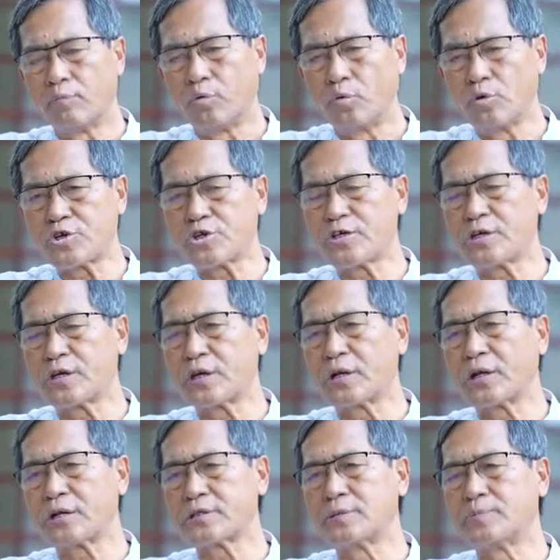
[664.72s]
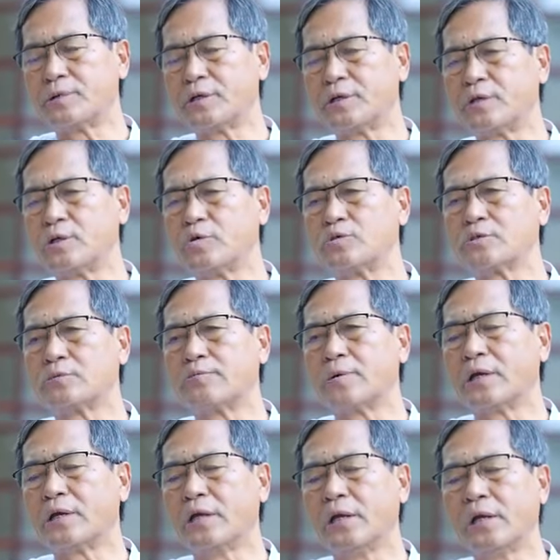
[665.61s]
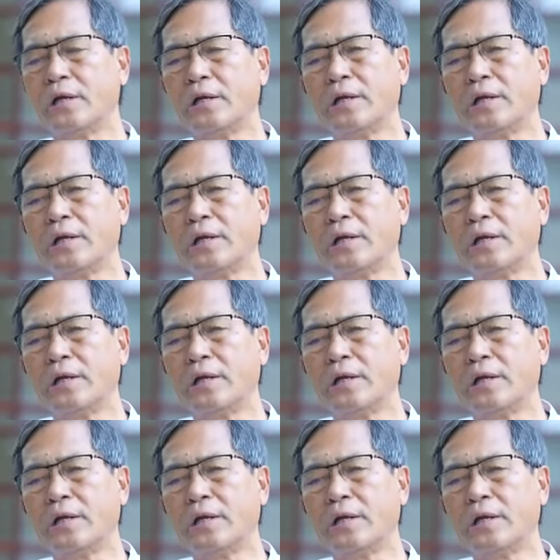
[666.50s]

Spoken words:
vote share has been reduced by